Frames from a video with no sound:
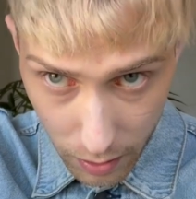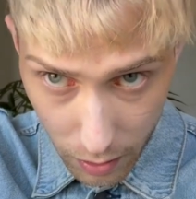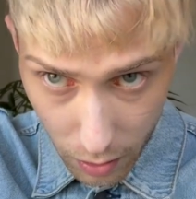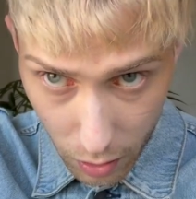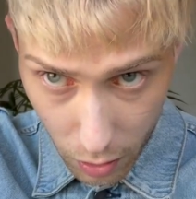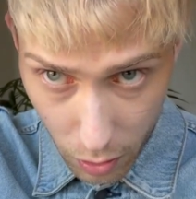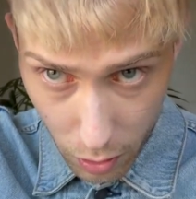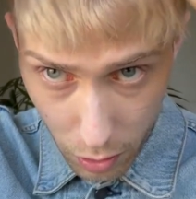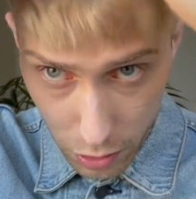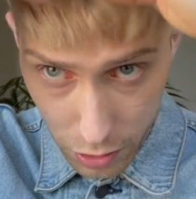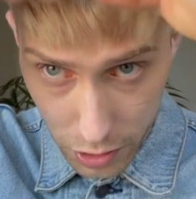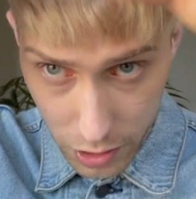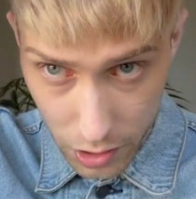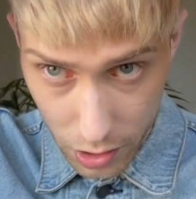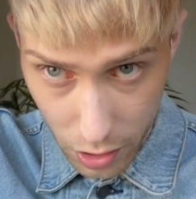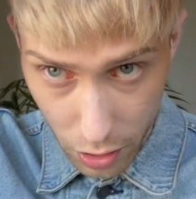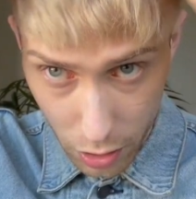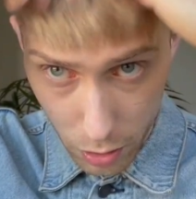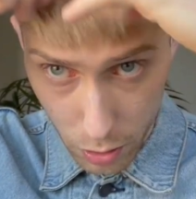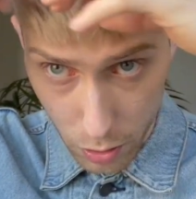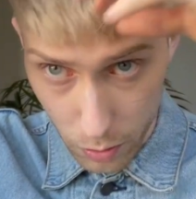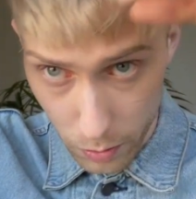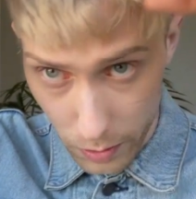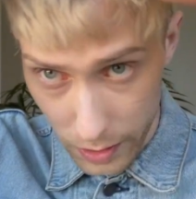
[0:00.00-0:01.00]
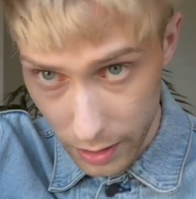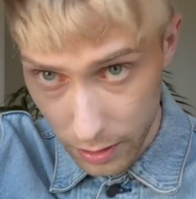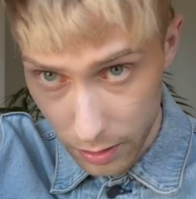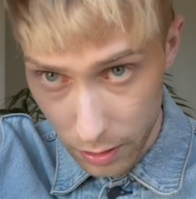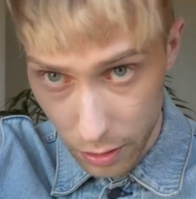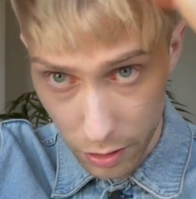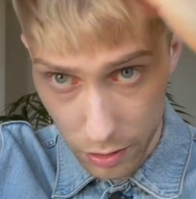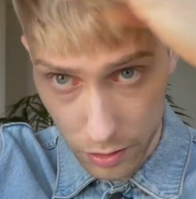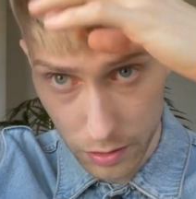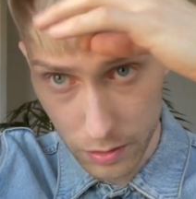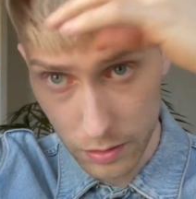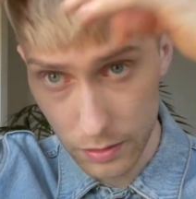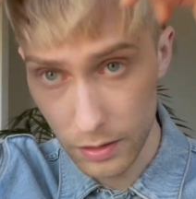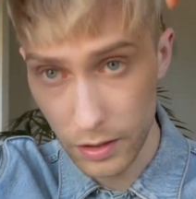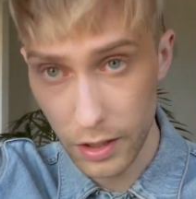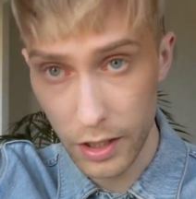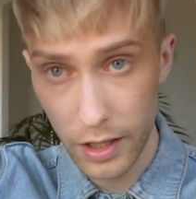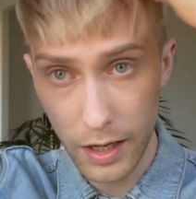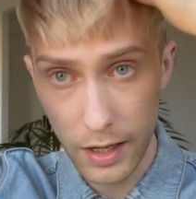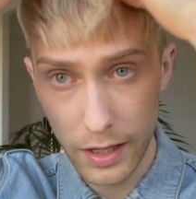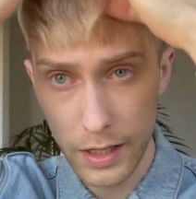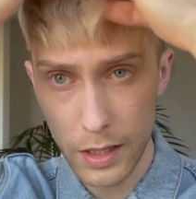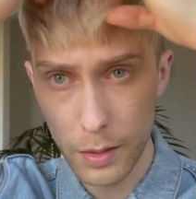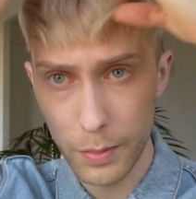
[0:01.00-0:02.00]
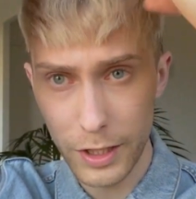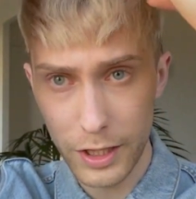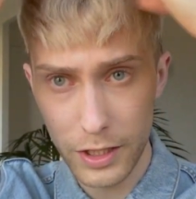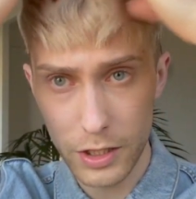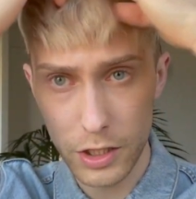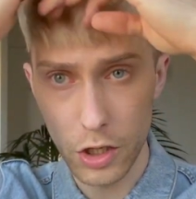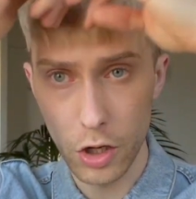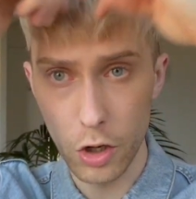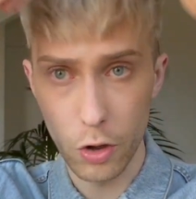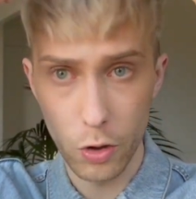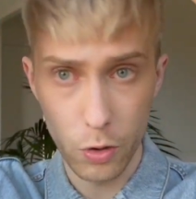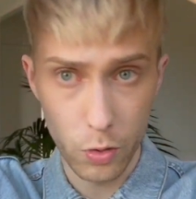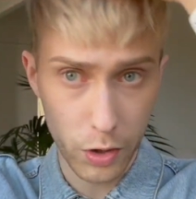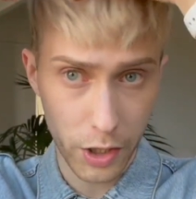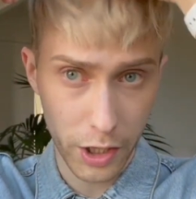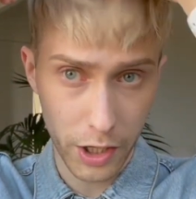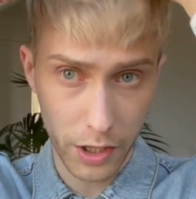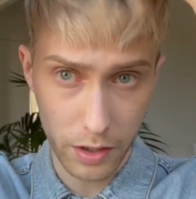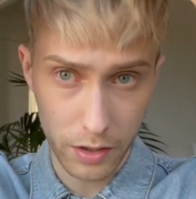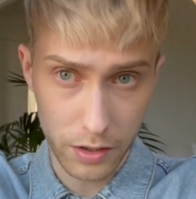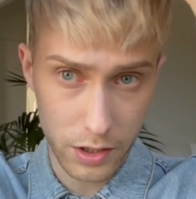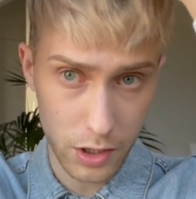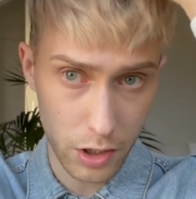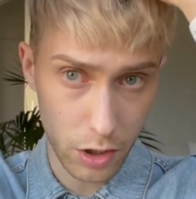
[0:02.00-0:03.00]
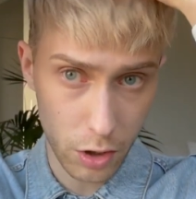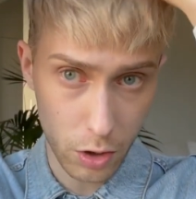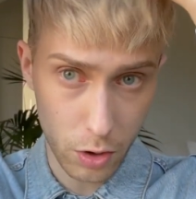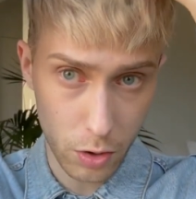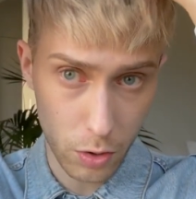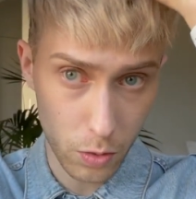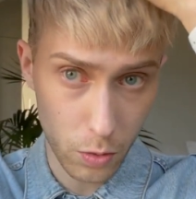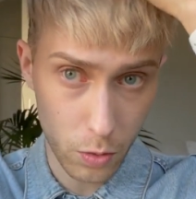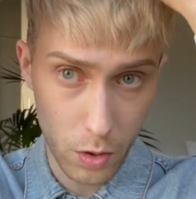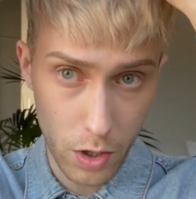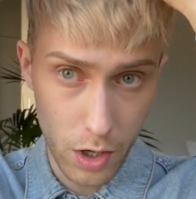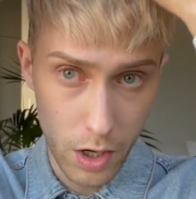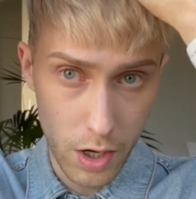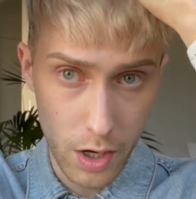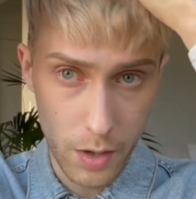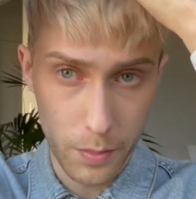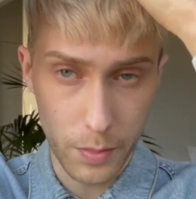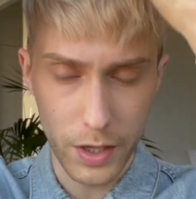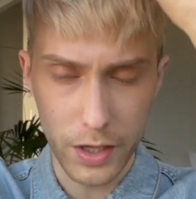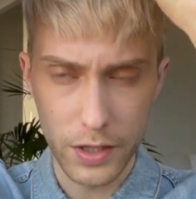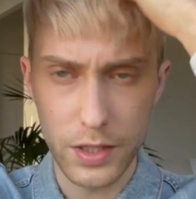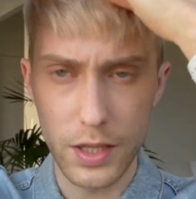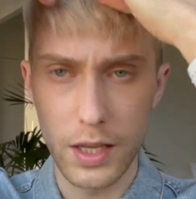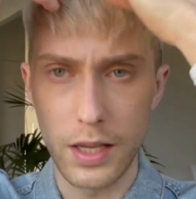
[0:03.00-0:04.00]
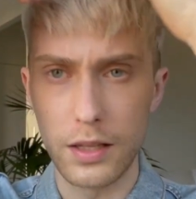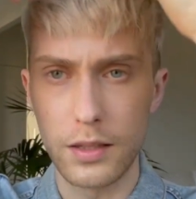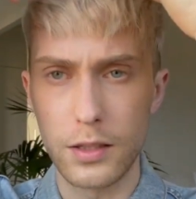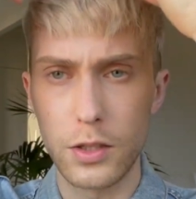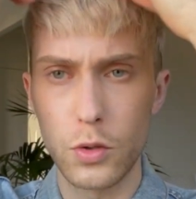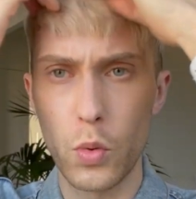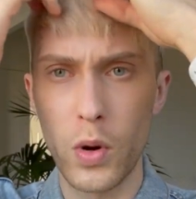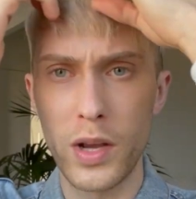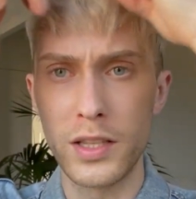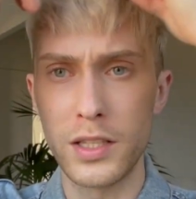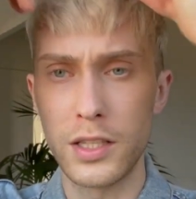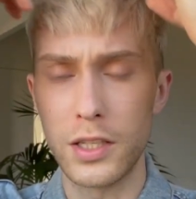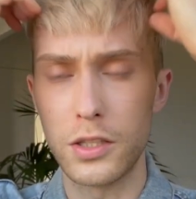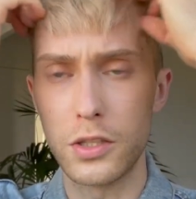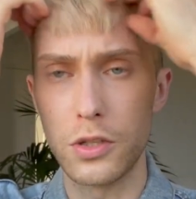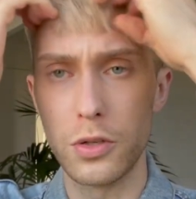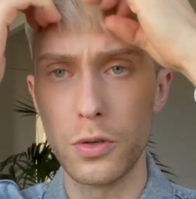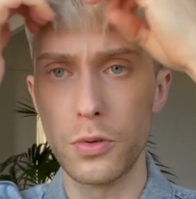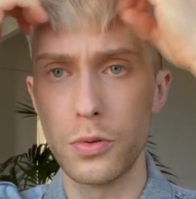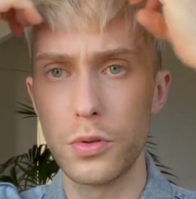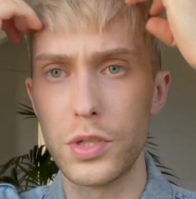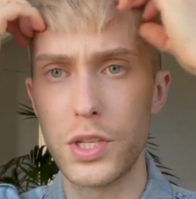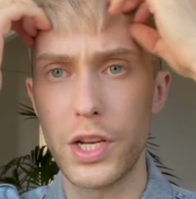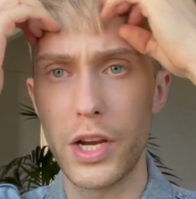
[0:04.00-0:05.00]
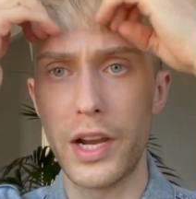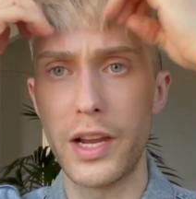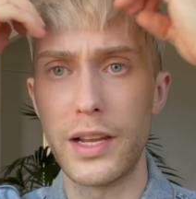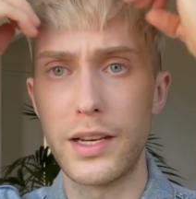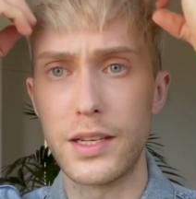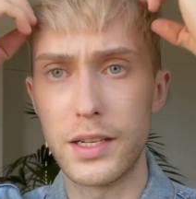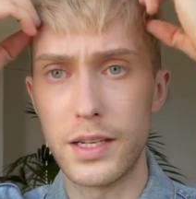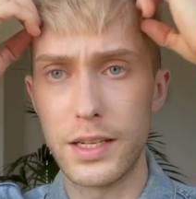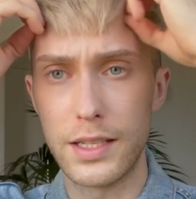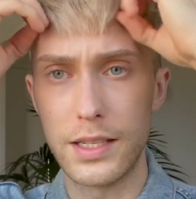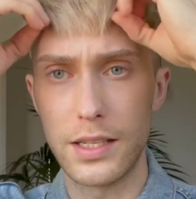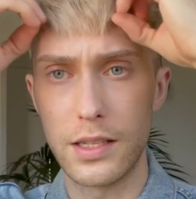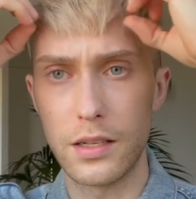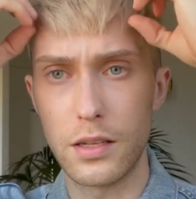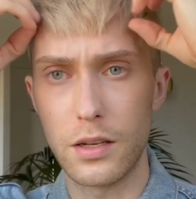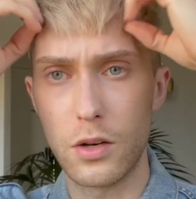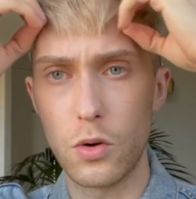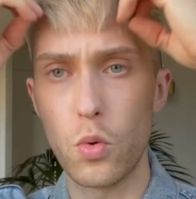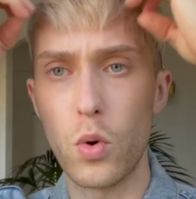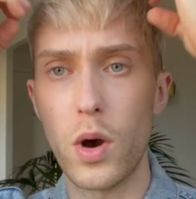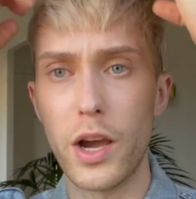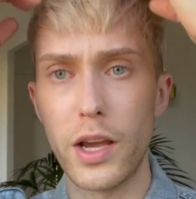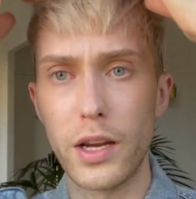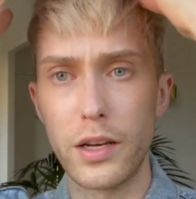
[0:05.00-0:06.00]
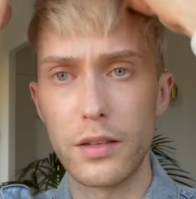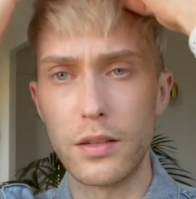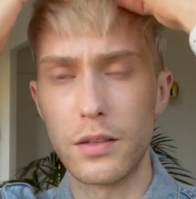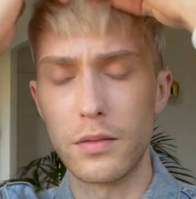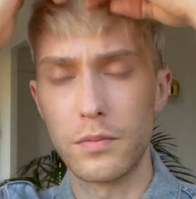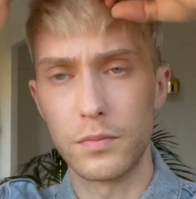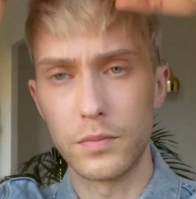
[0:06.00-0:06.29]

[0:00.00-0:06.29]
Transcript: also it got a little bit toning so because the 22 shade is quite